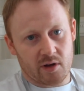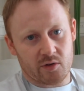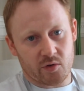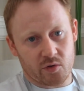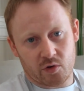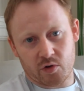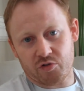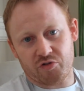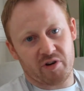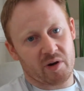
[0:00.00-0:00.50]
I
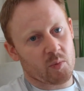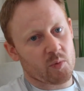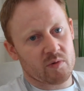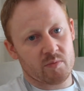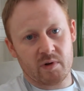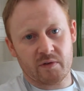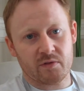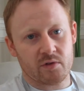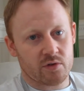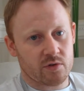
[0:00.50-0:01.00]
don't go drink with
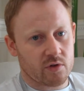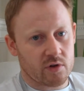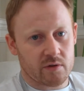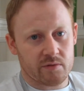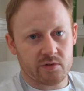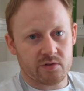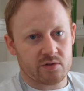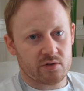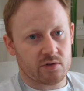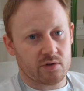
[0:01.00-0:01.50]
them after
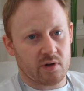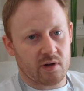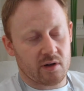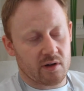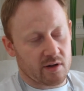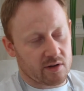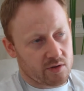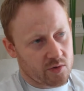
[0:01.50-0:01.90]
service. You mm. know, I, I,